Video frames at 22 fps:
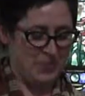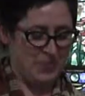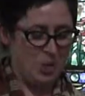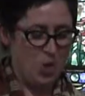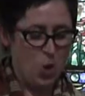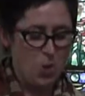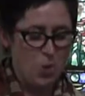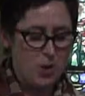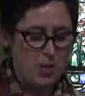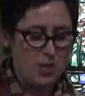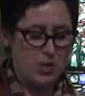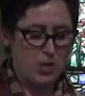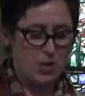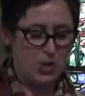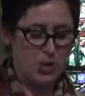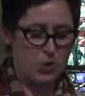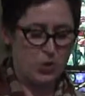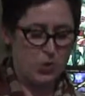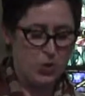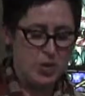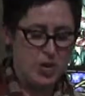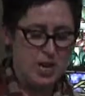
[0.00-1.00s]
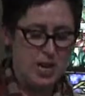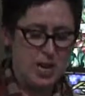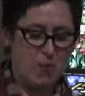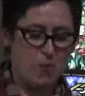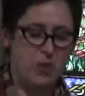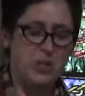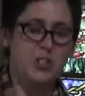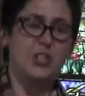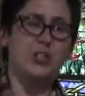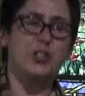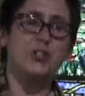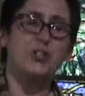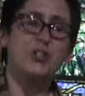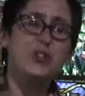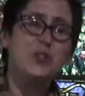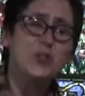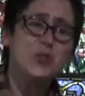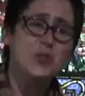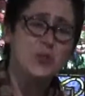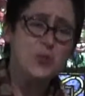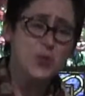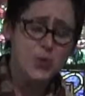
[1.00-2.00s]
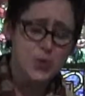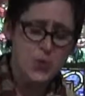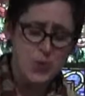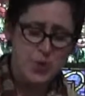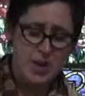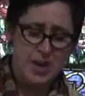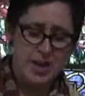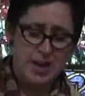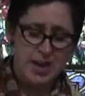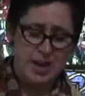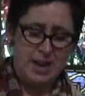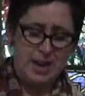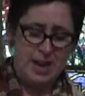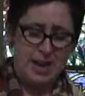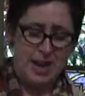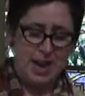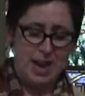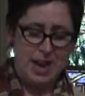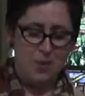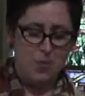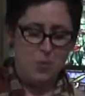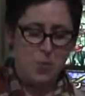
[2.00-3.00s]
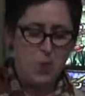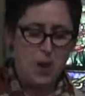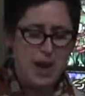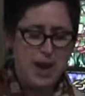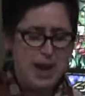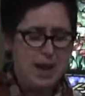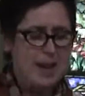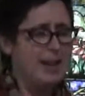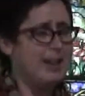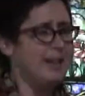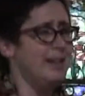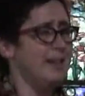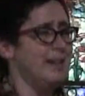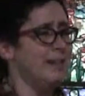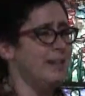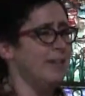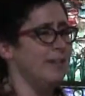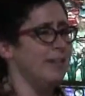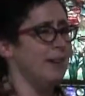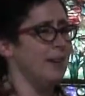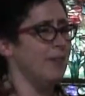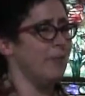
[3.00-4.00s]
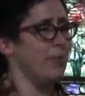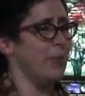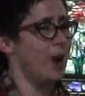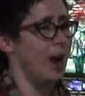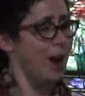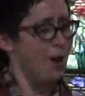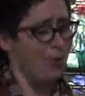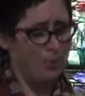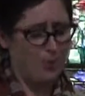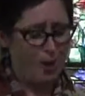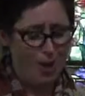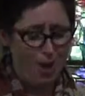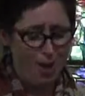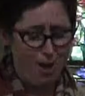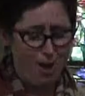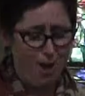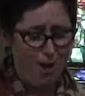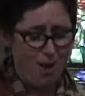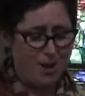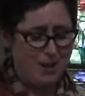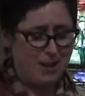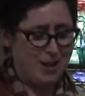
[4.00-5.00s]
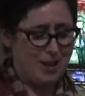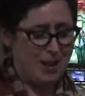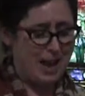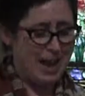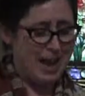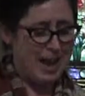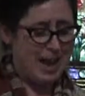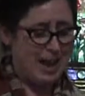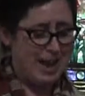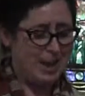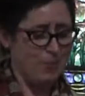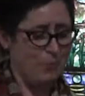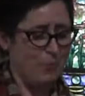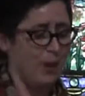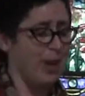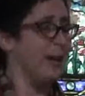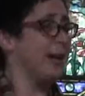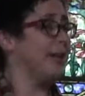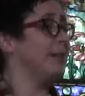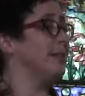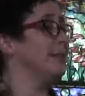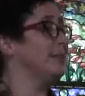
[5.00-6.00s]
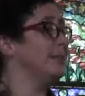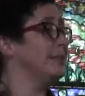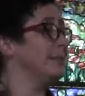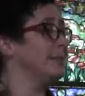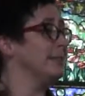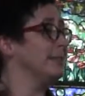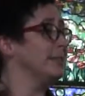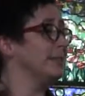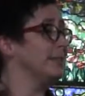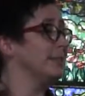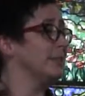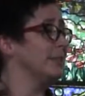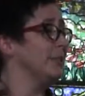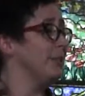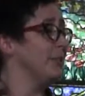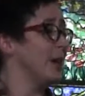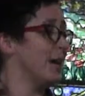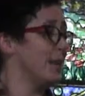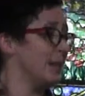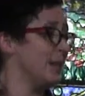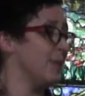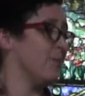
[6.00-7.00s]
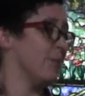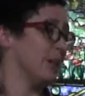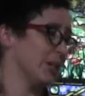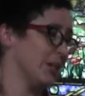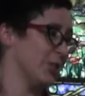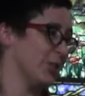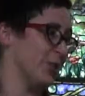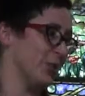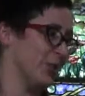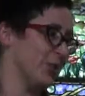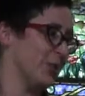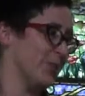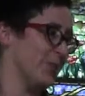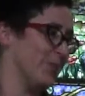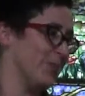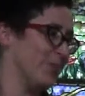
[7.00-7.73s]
No one could agree on what to do, and when, and for how long, and, well, you get the picture.